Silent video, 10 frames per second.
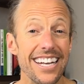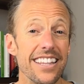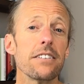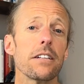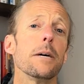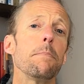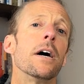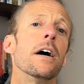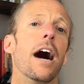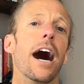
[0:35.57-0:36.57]
And in this
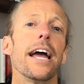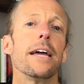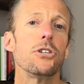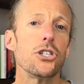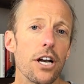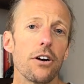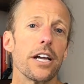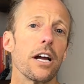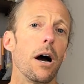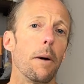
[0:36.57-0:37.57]
clip, I am
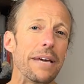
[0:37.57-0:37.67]
sharing